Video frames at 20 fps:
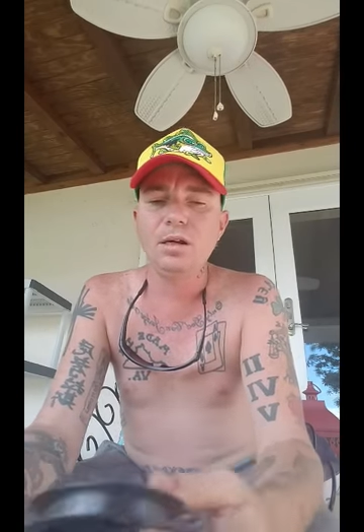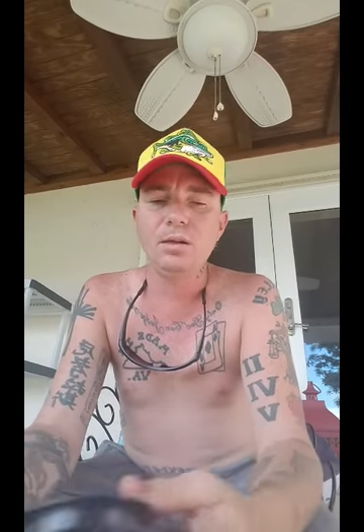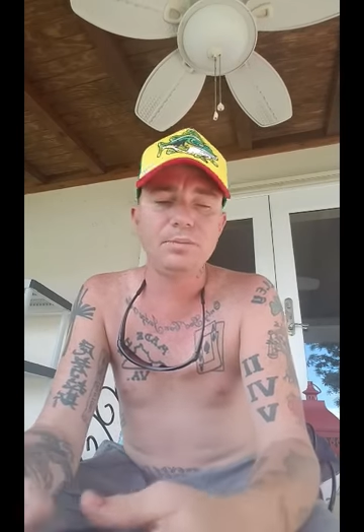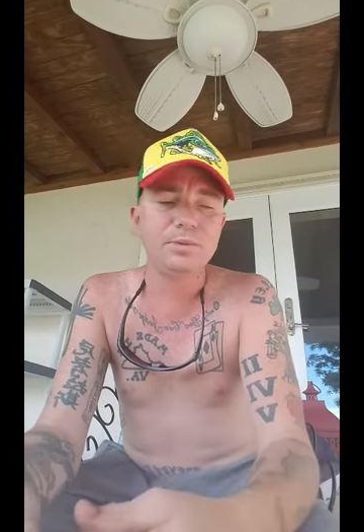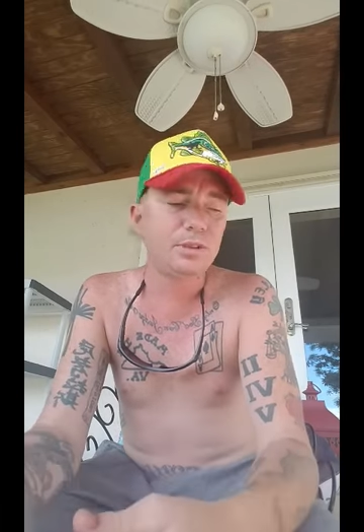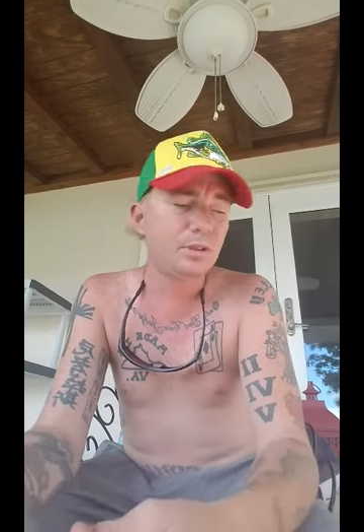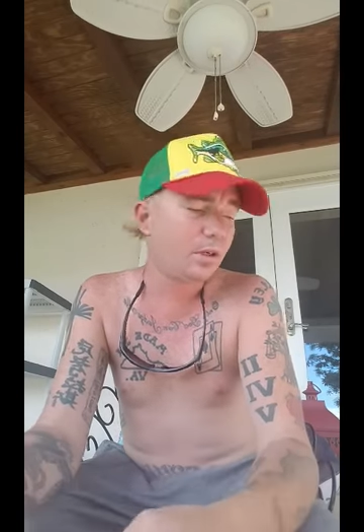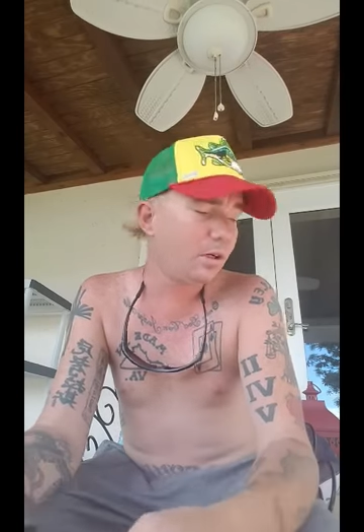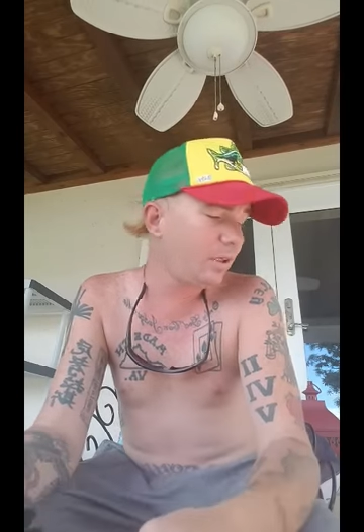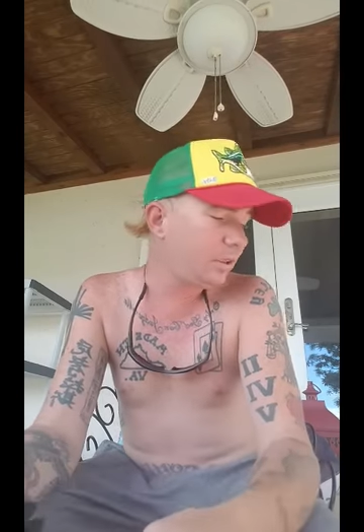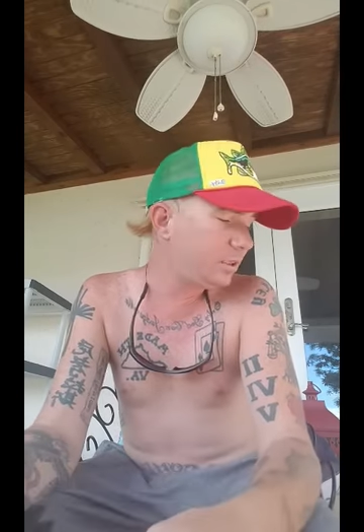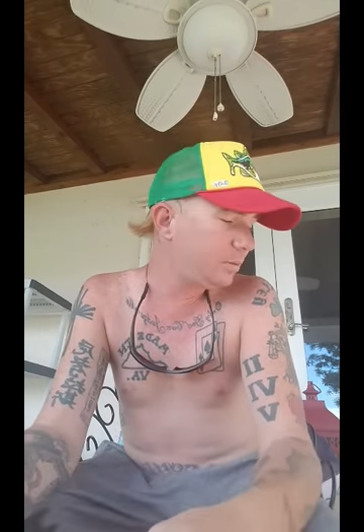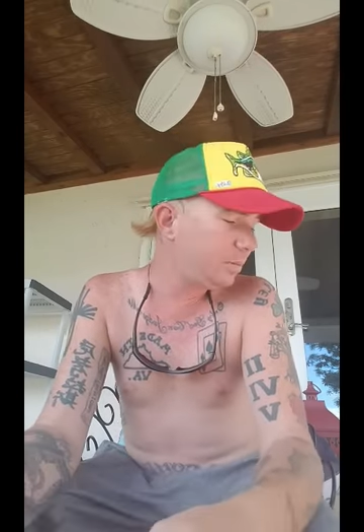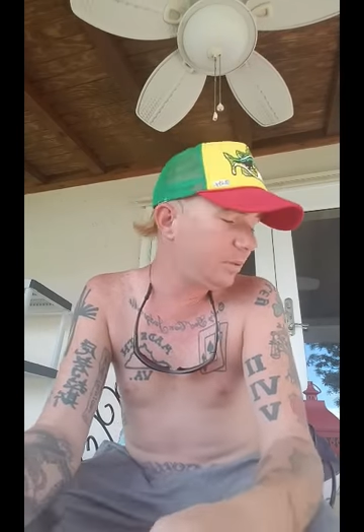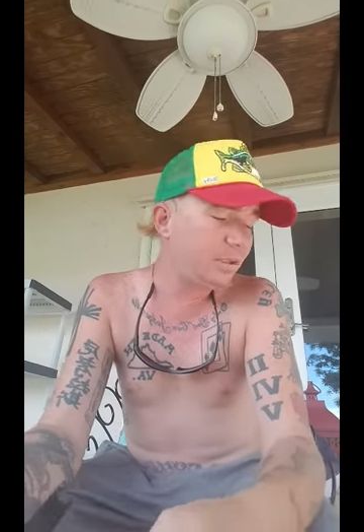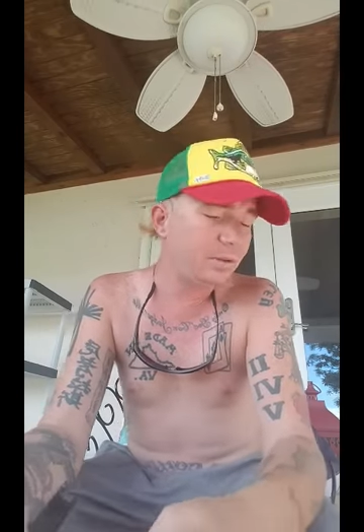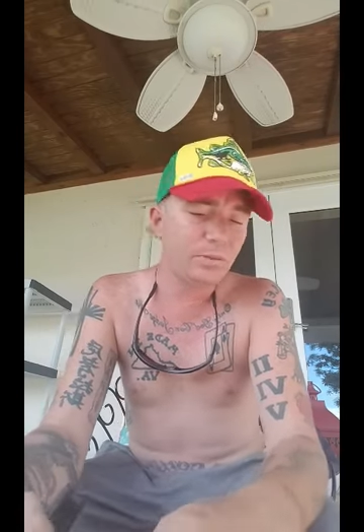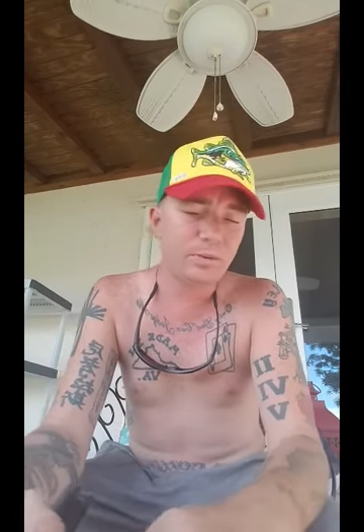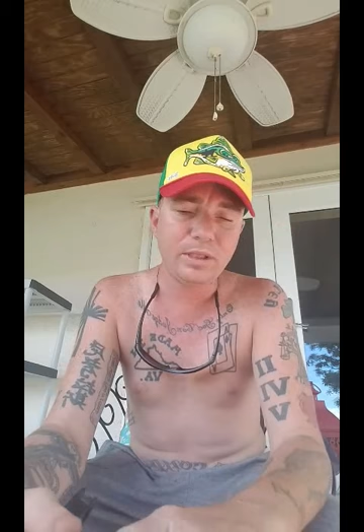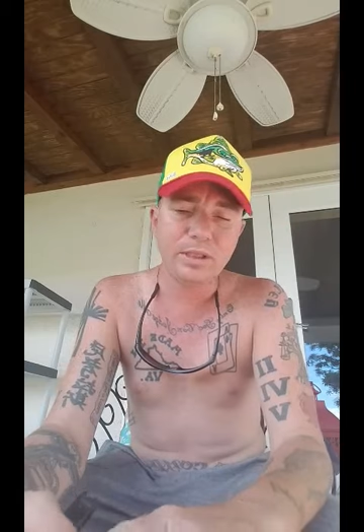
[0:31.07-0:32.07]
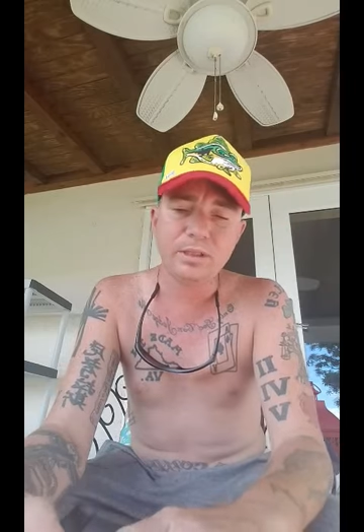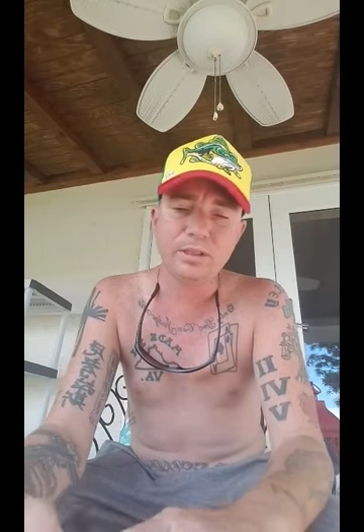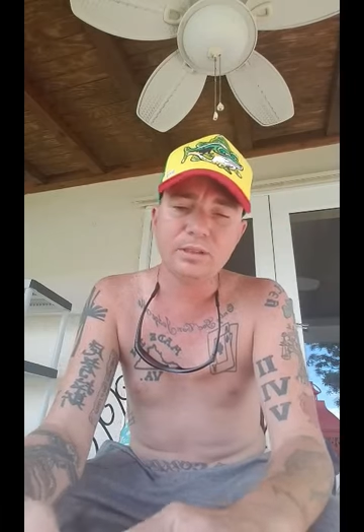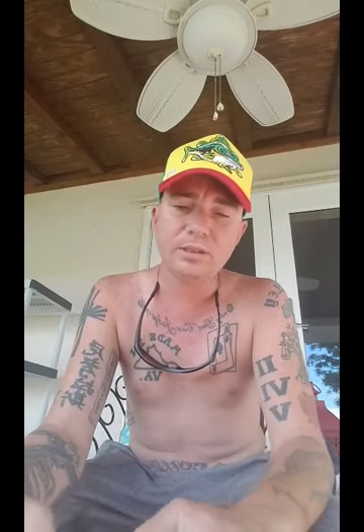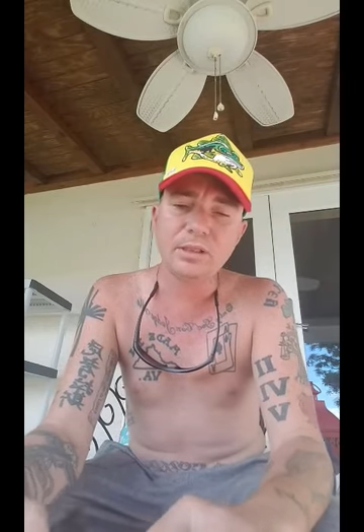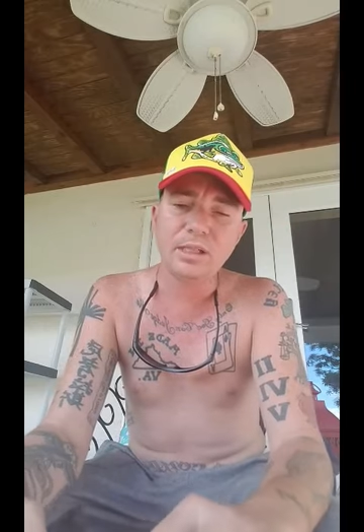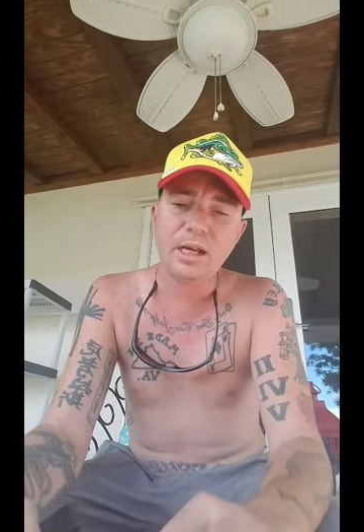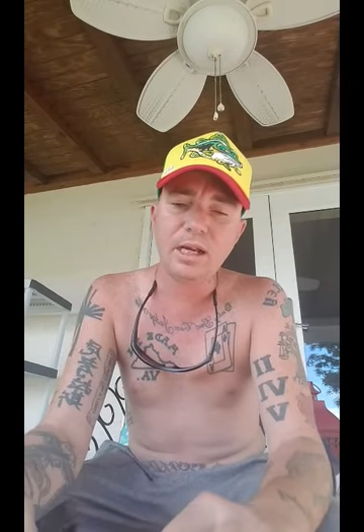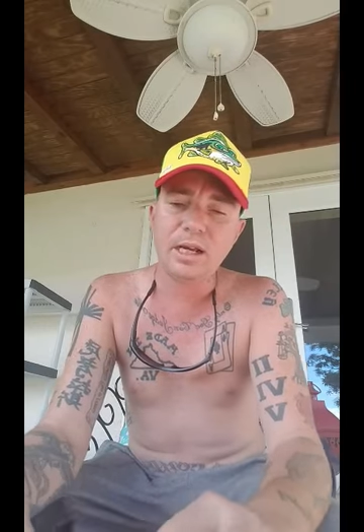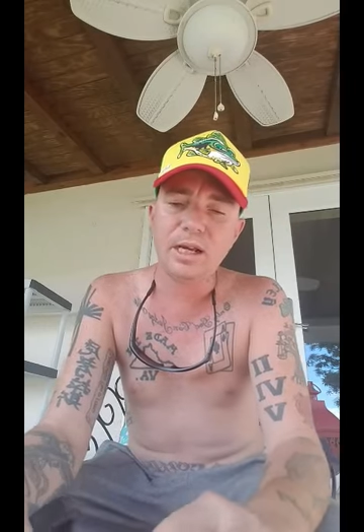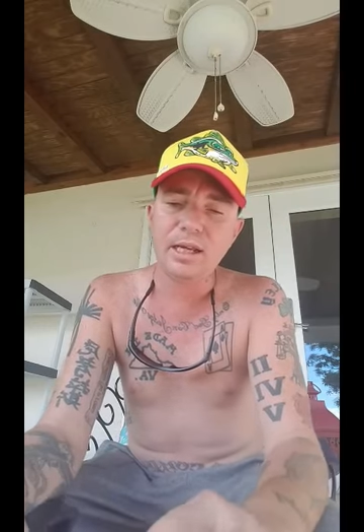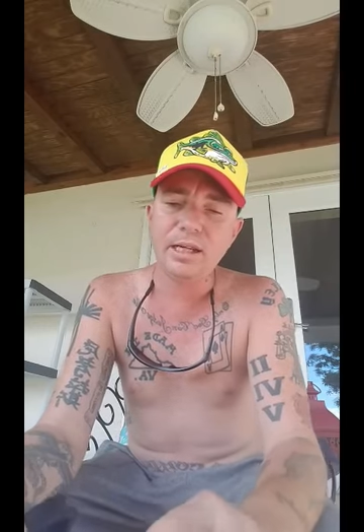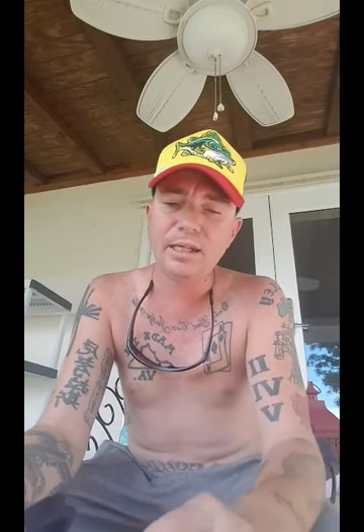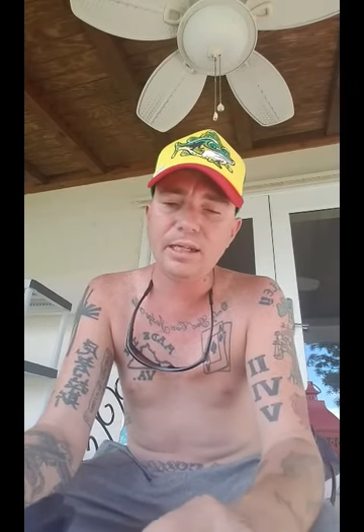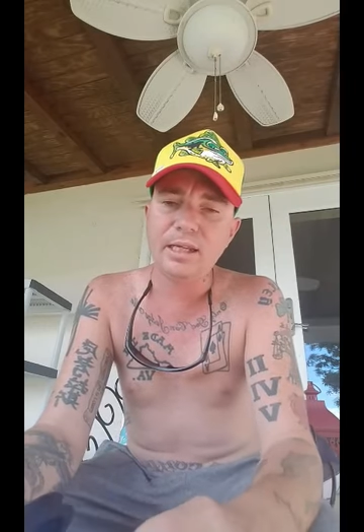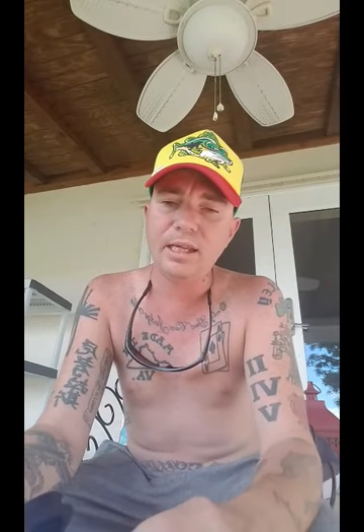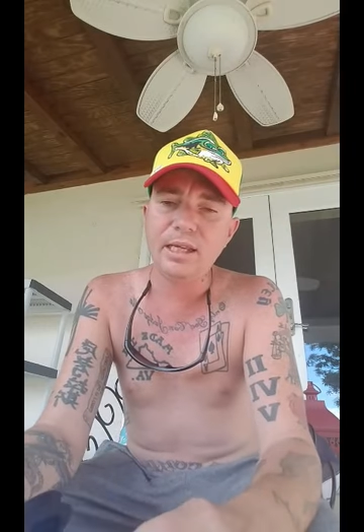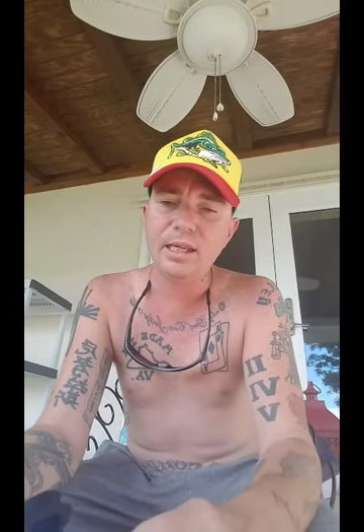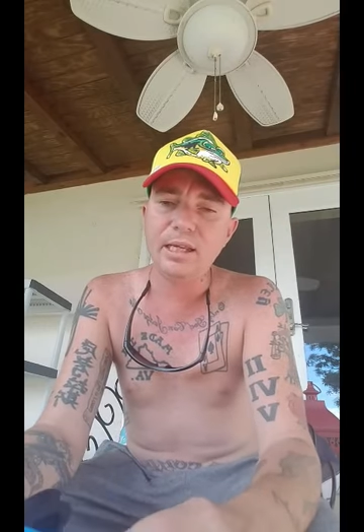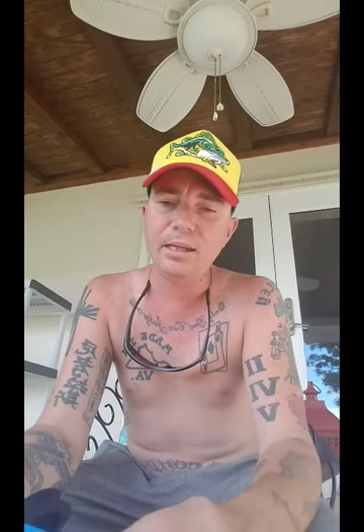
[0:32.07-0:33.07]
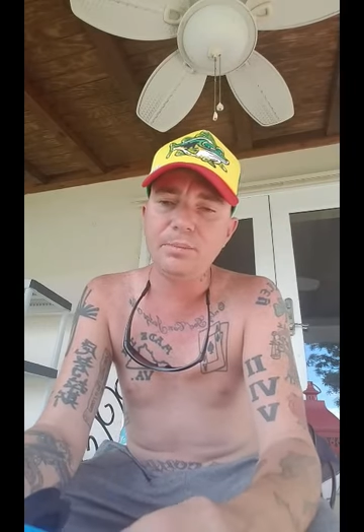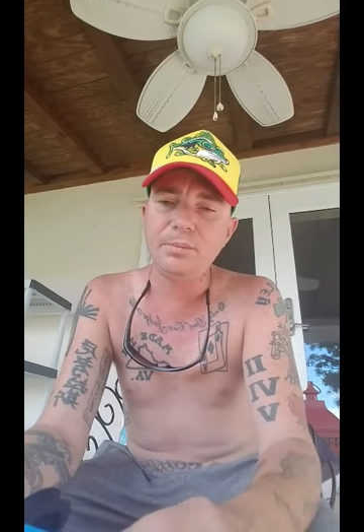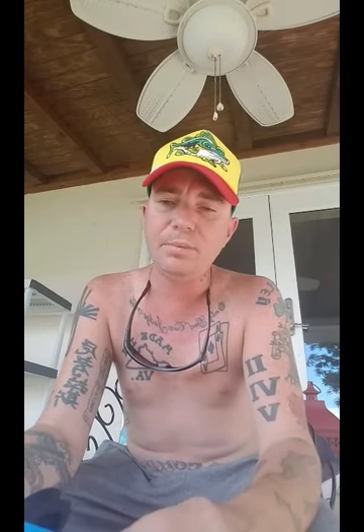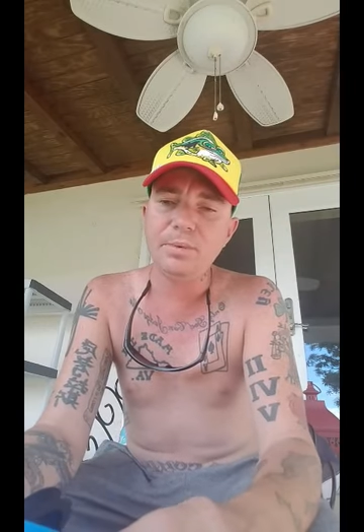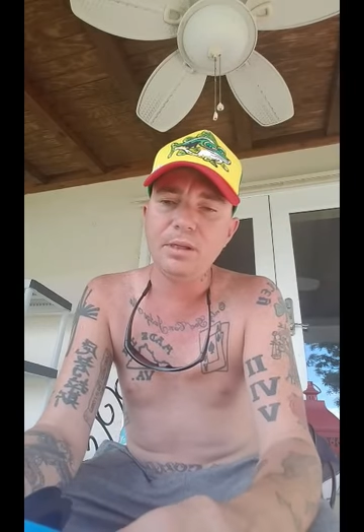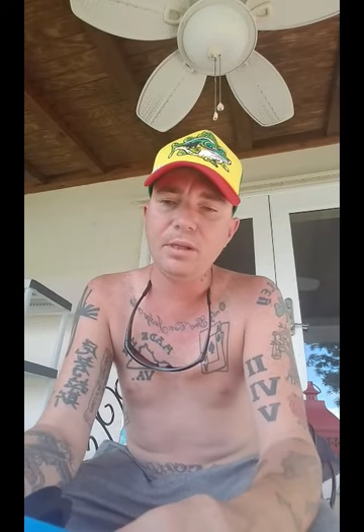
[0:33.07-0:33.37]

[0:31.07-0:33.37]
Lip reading: So all the spinning reels, I keep